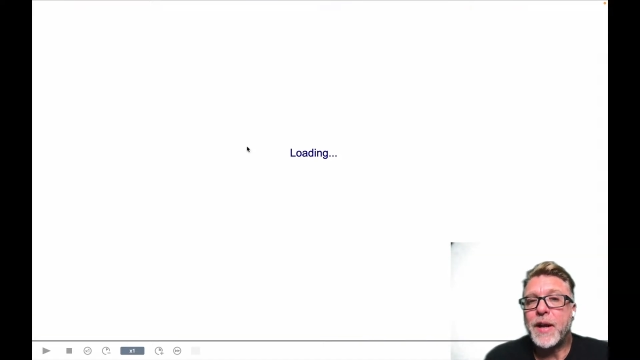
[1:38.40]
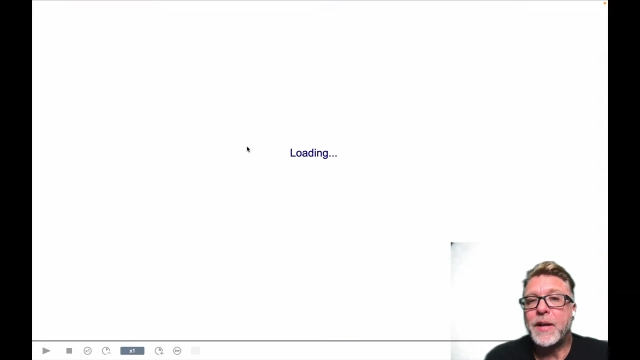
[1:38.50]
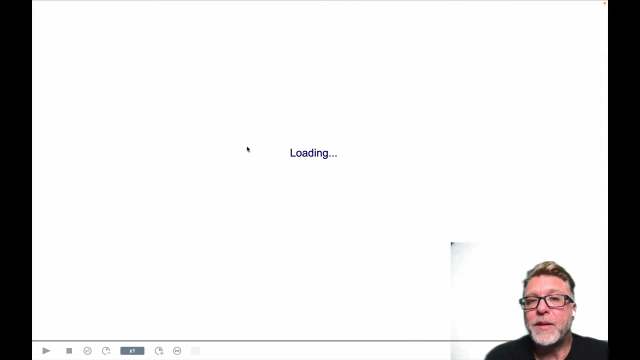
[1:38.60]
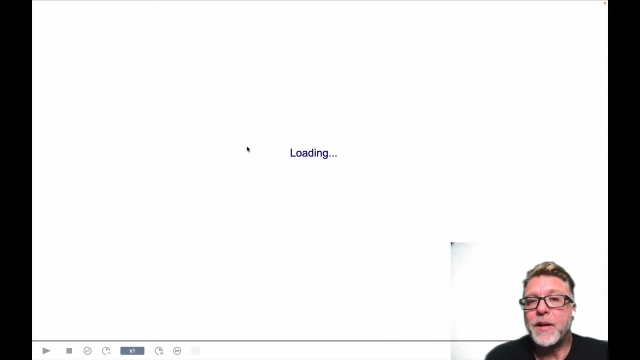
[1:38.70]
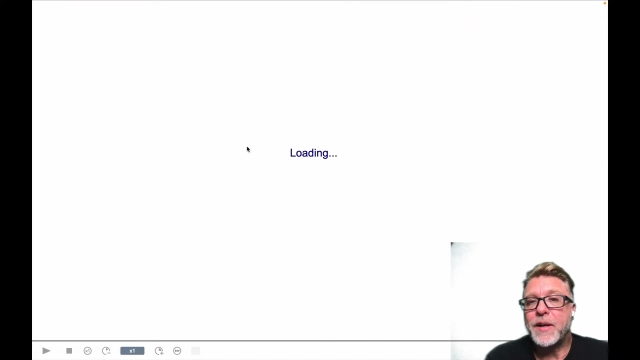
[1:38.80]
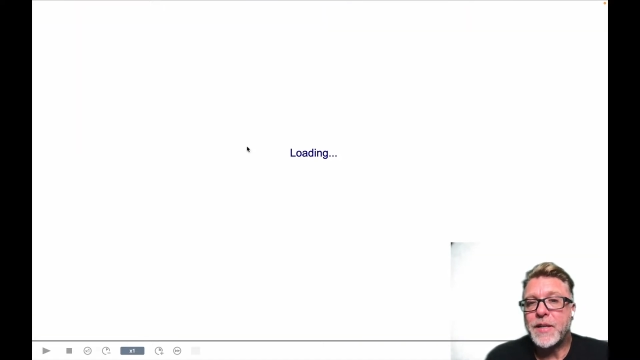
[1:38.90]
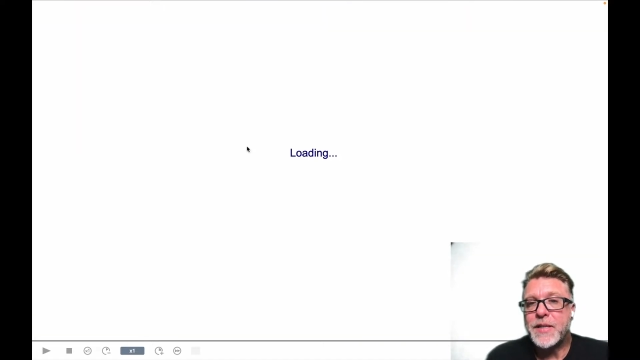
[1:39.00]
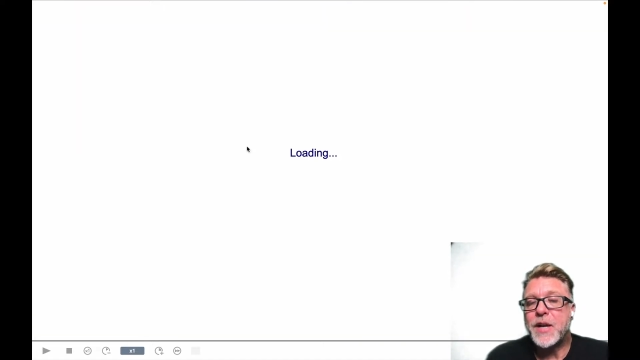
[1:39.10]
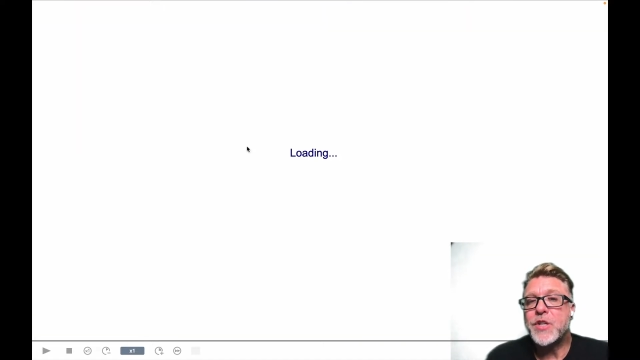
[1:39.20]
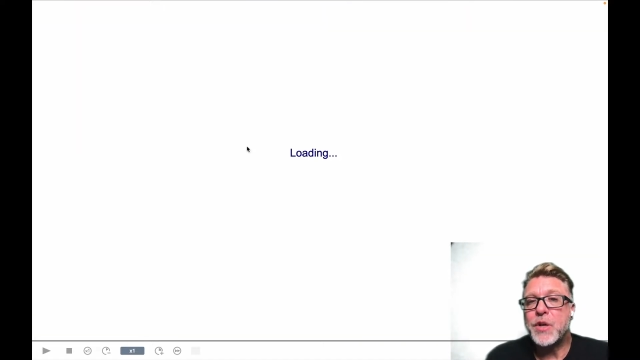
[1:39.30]
data,
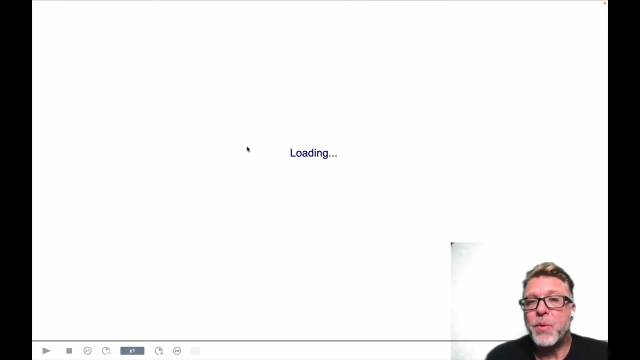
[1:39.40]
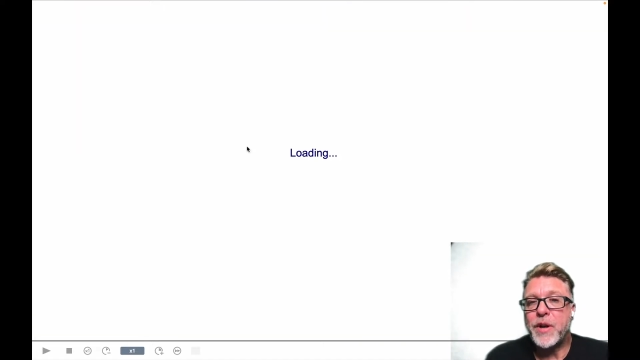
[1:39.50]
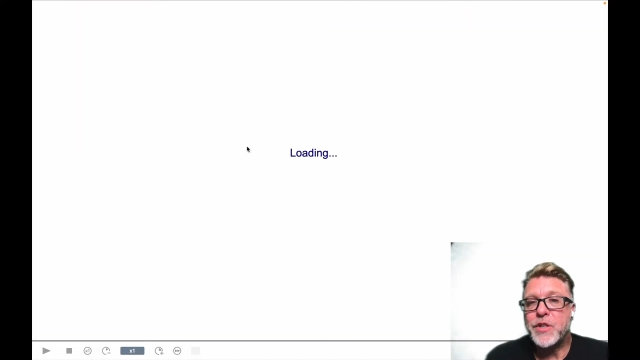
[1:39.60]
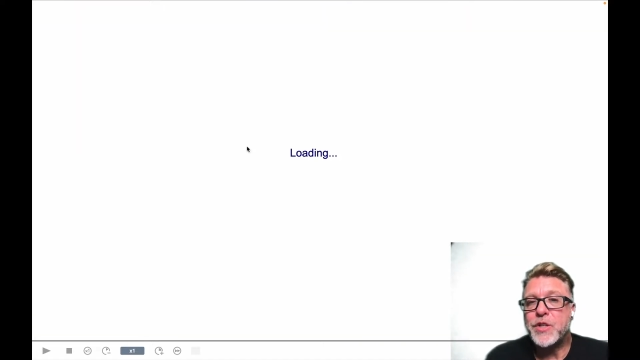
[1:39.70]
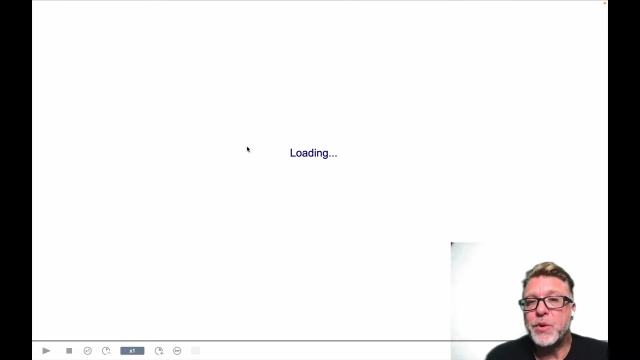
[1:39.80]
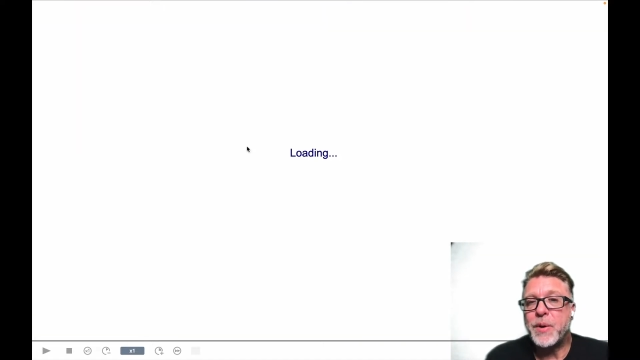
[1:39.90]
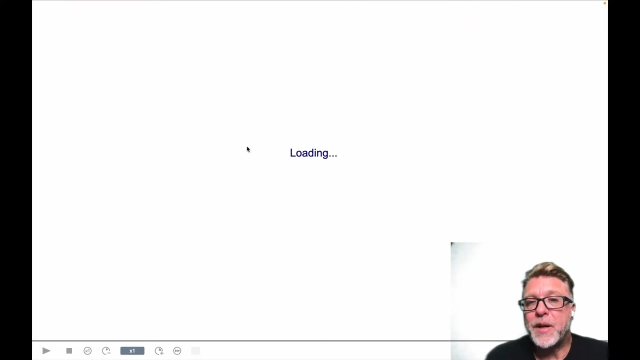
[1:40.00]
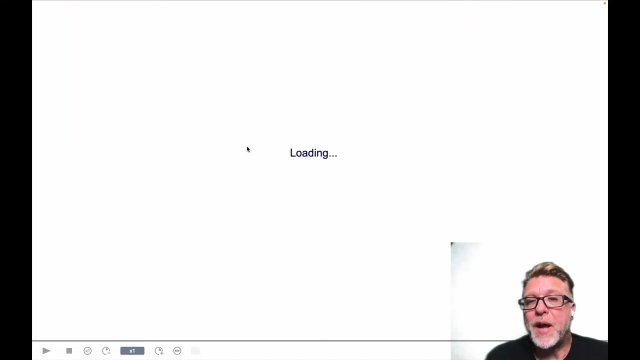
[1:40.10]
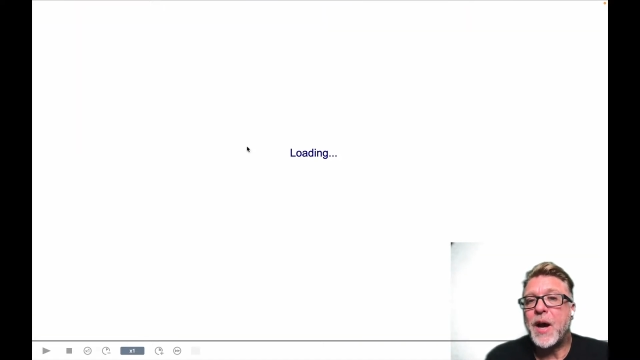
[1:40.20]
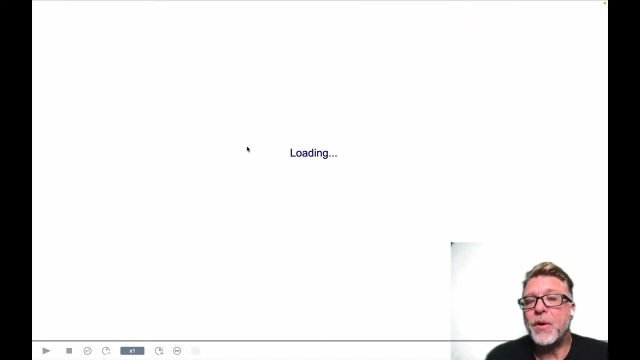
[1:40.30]
essentially what it's
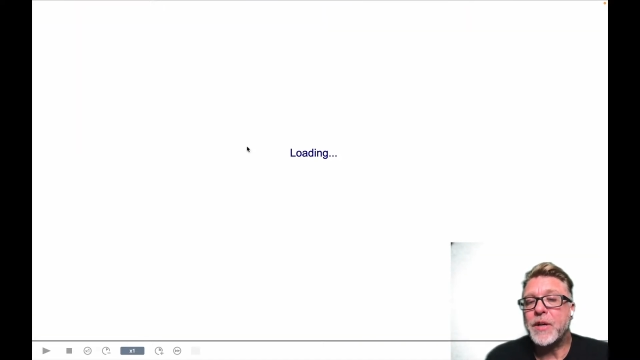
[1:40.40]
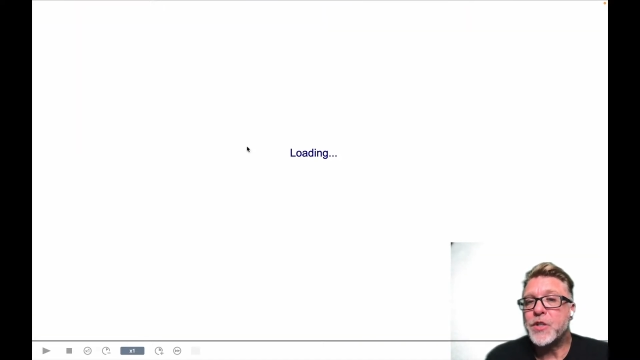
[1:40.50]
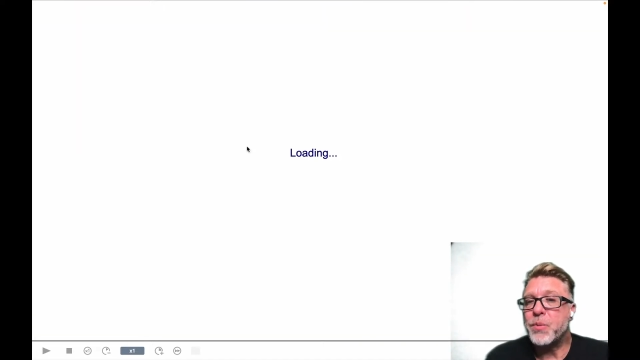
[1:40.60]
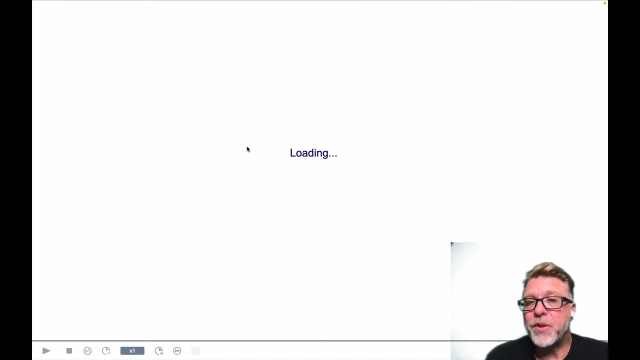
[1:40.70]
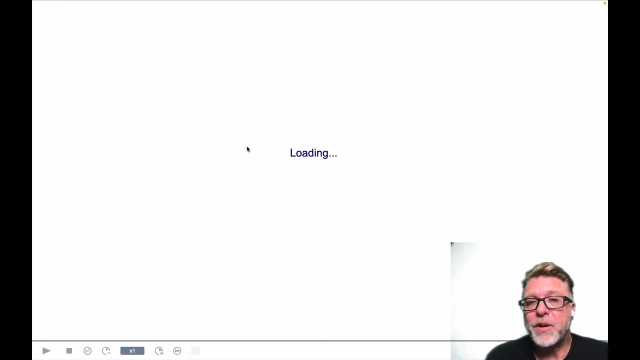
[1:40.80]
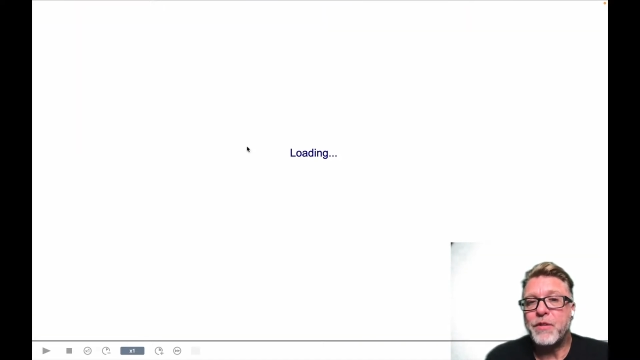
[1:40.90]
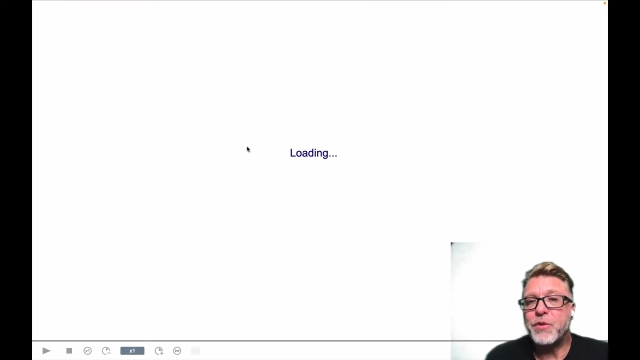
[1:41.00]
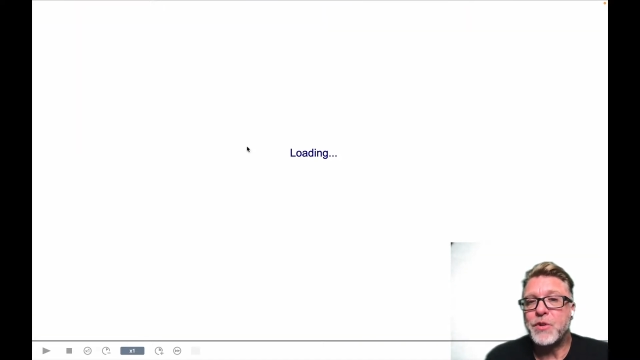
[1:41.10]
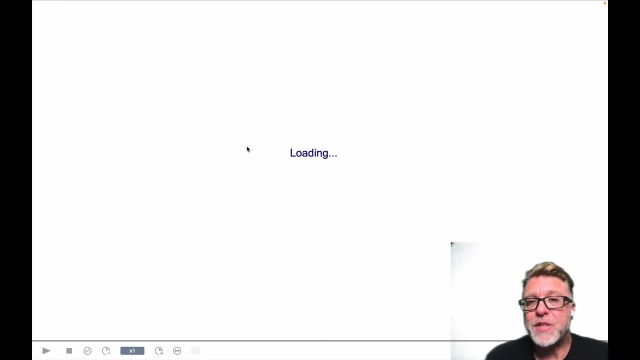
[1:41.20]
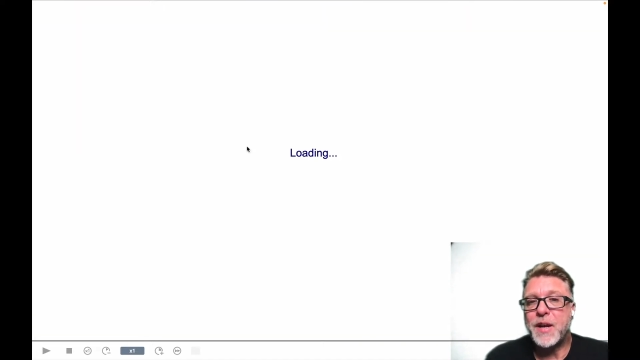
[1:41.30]
doing now is within a
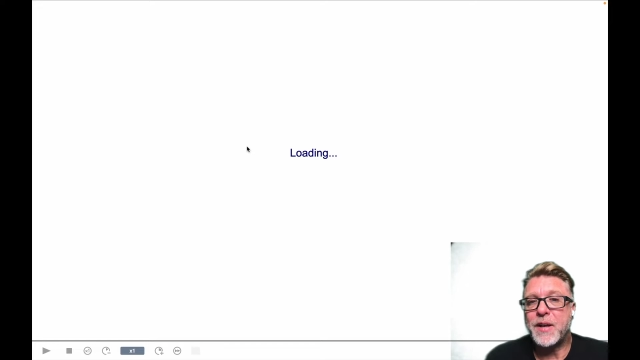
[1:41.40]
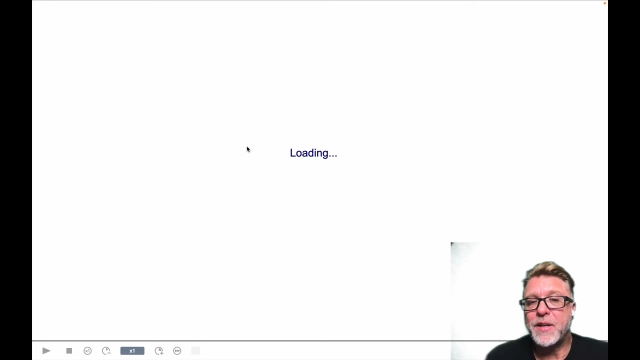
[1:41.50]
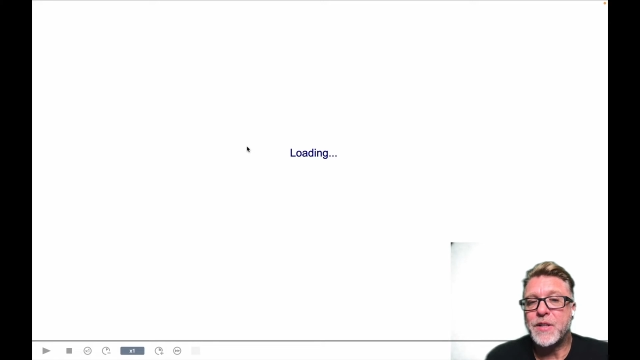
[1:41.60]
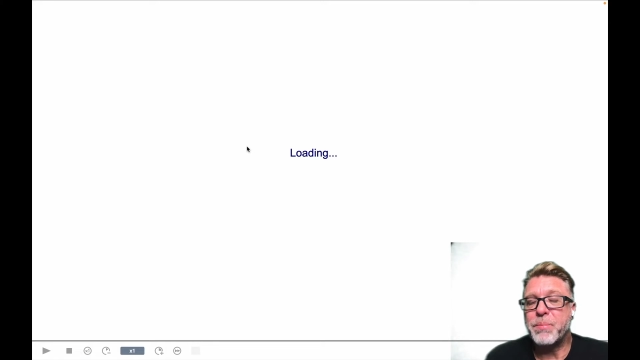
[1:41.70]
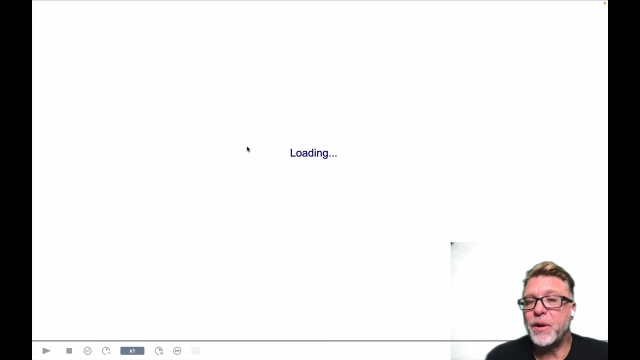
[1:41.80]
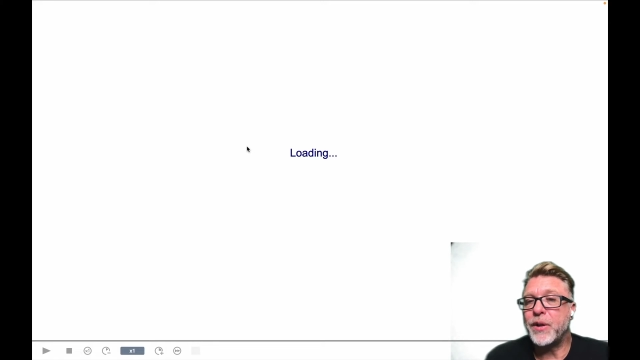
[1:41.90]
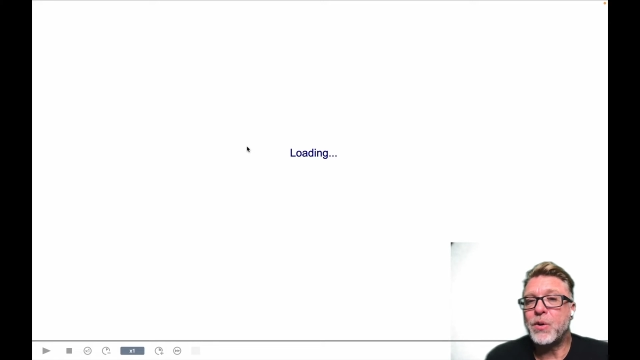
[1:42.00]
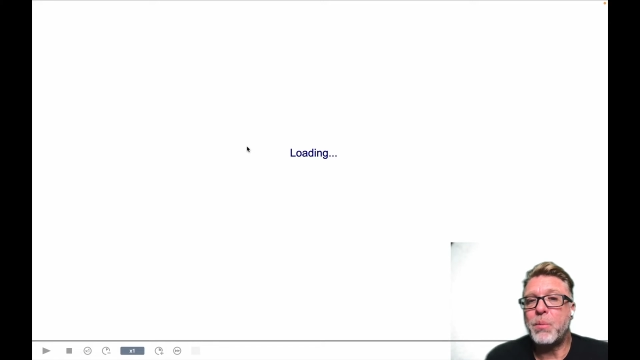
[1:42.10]
few seconds build a